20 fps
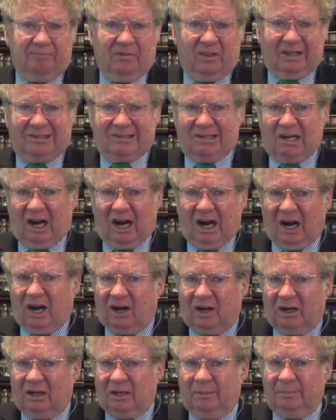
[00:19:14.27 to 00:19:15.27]
The
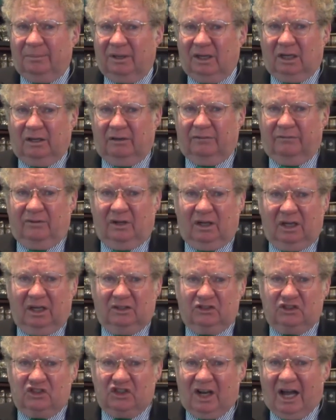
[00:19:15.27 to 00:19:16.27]
Targum of
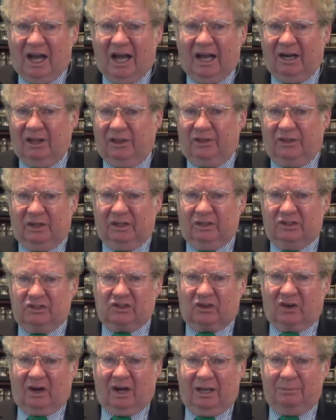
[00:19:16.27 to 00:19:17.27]
uh, Jonathan
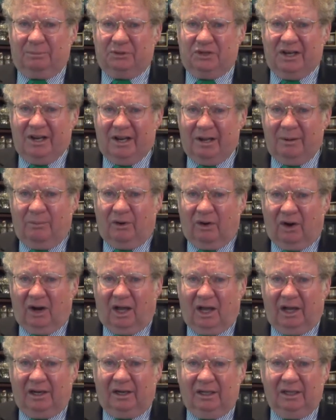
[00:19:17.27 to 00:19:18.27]
describes
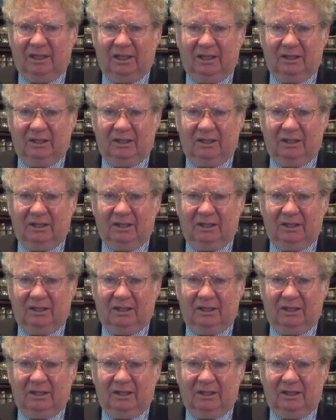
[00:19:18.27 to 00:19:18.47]
Nimrod